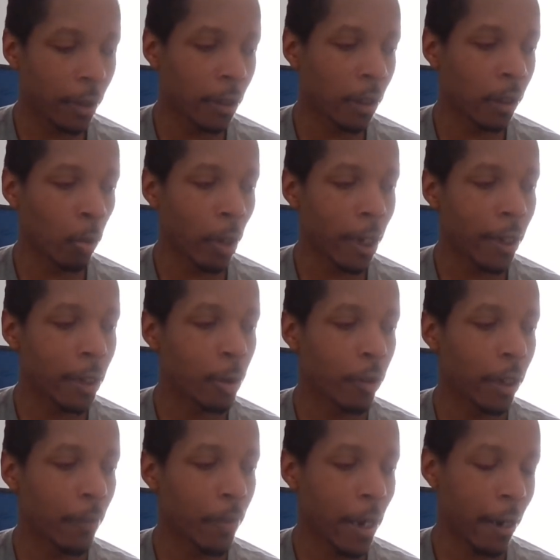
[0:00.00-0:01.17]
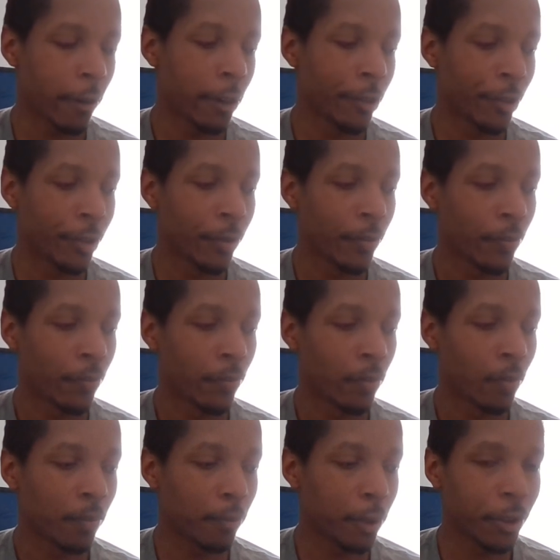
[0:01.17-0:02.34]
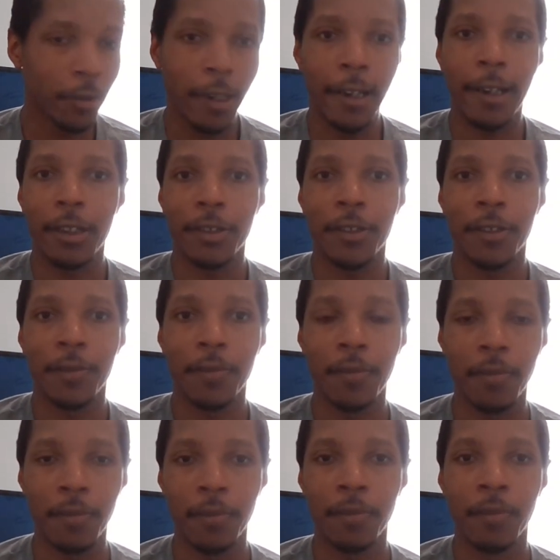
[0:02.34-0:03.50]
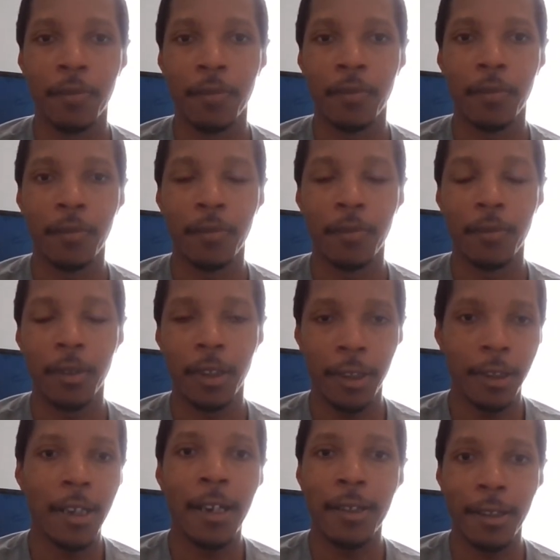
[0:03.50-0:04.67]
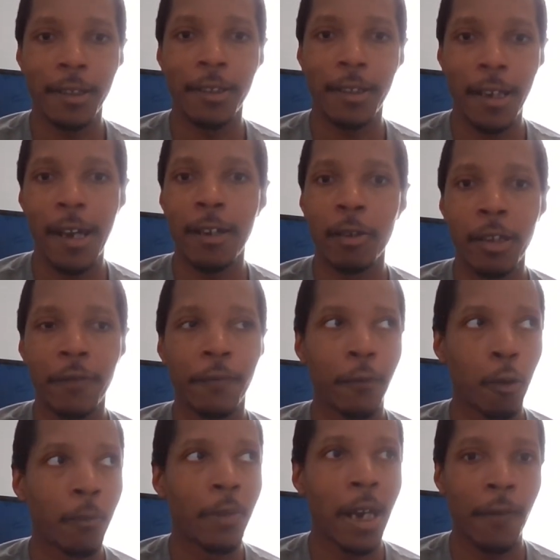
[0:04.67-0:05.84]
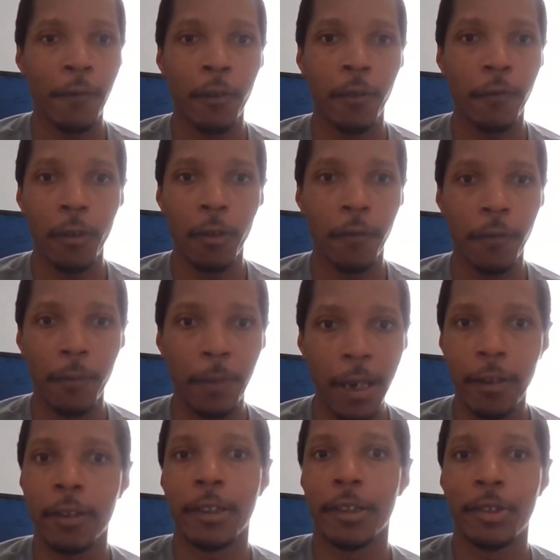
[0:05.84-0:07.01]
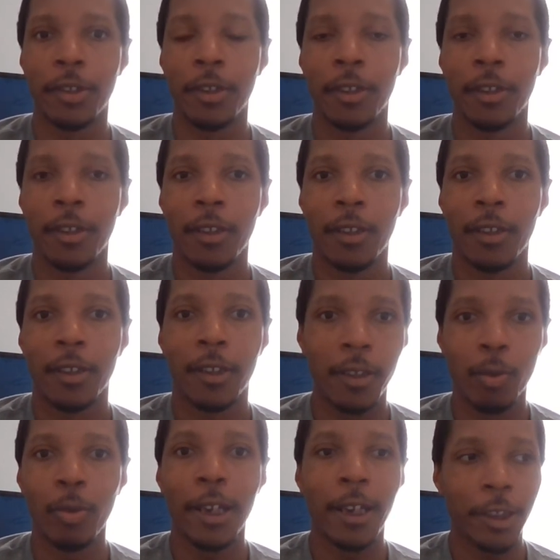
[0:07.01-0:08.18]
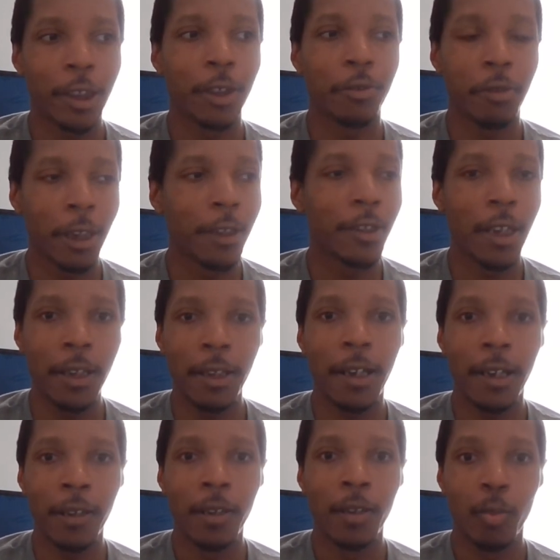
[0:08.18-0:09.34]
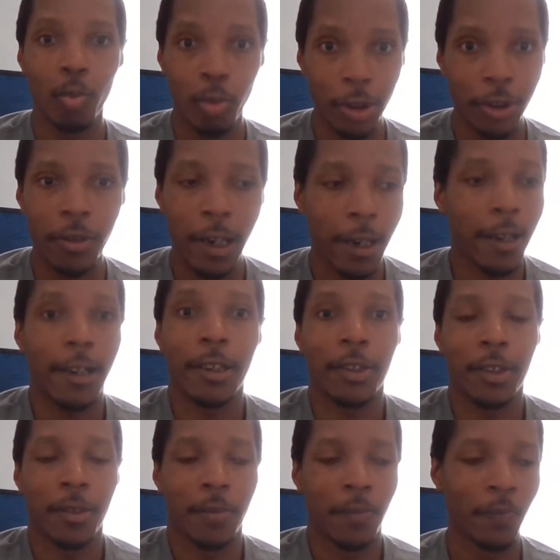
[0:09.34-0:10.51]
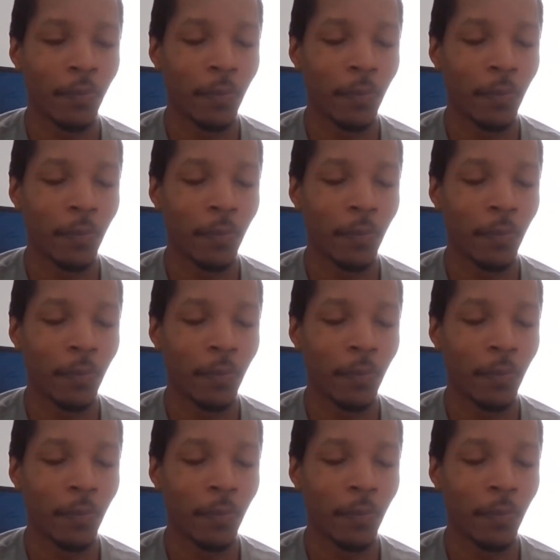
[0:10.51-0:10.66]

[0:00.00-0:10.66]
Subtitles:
You know, the way he treated Paris was trash. The sad thing is that I don't even feel bad for Paris. Because the way that she treated Zenday was trash.